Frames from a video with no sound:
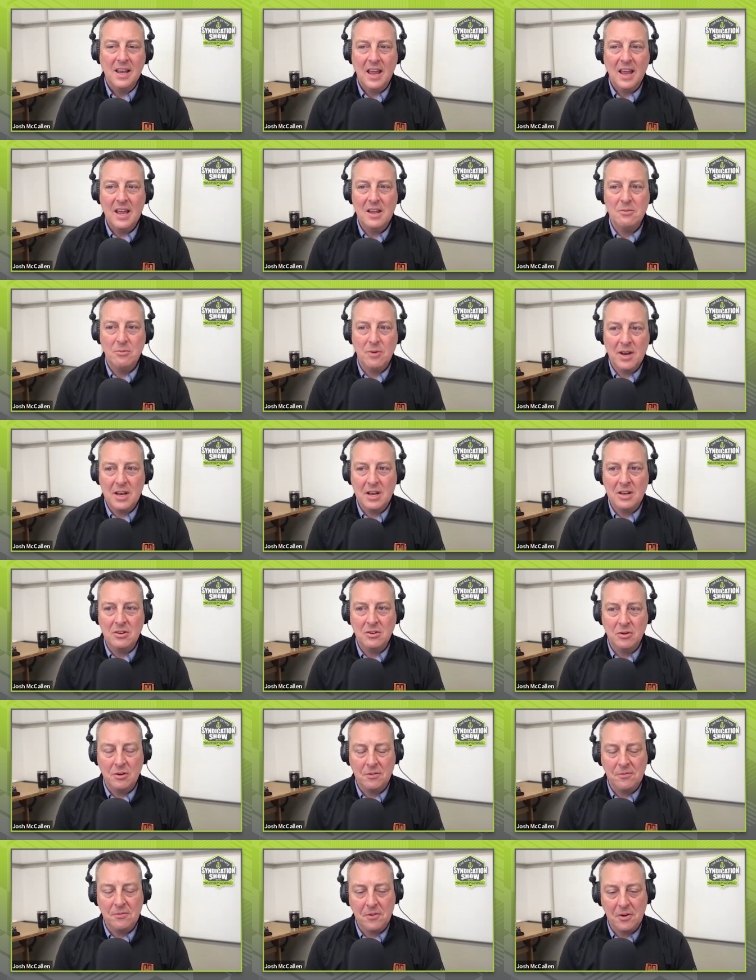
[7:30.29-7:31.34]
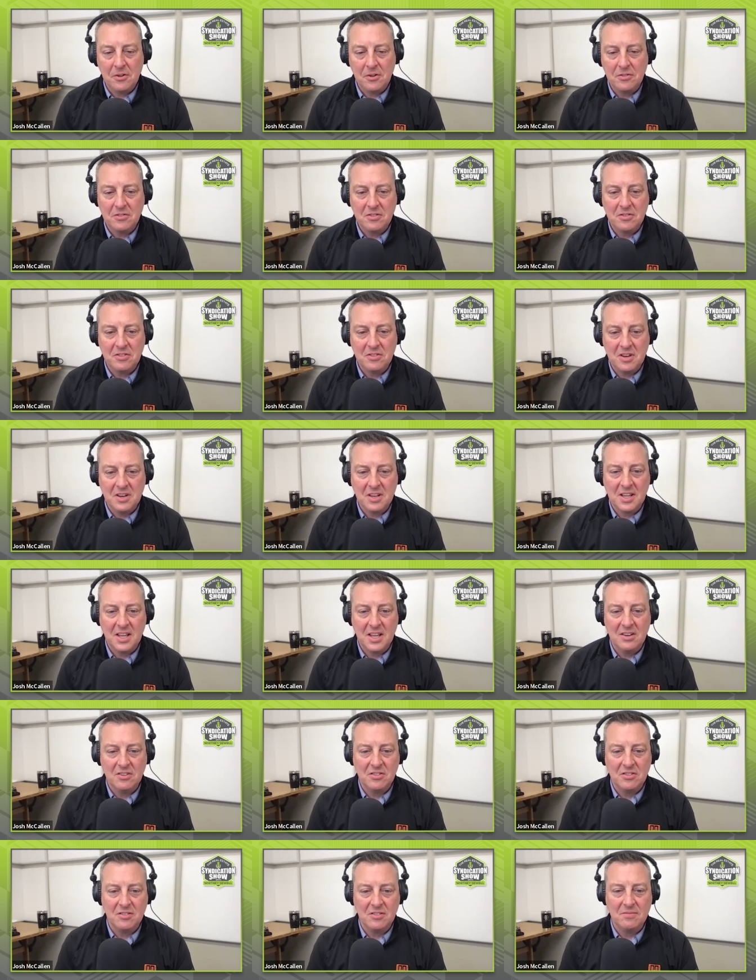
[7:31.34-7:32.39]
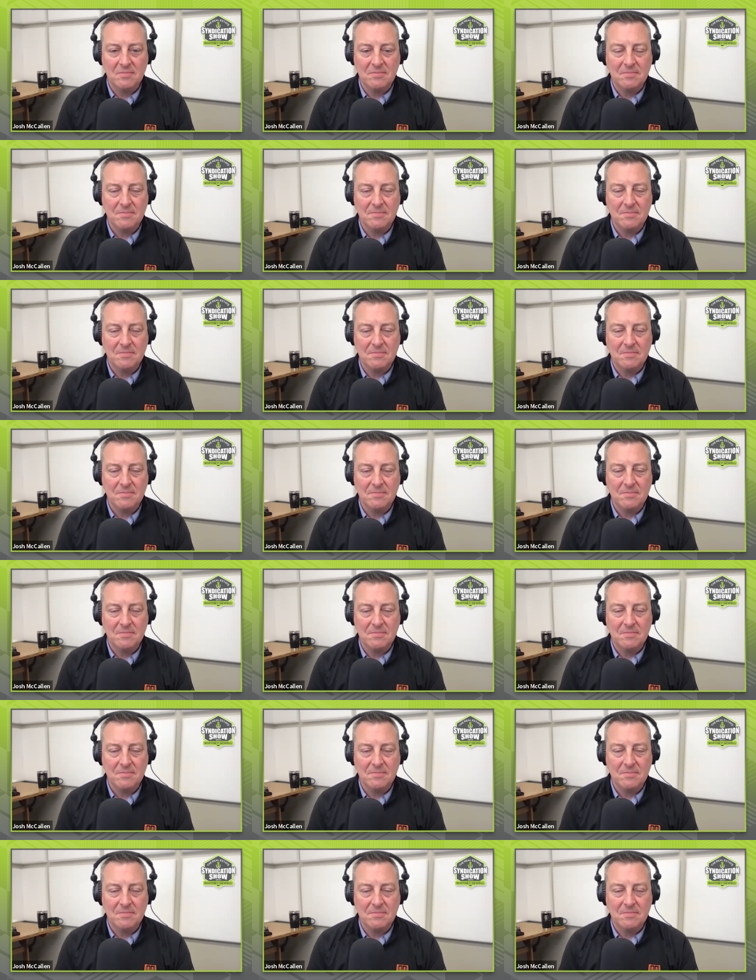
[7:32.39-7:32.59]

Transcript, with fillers: and ran your first syndication?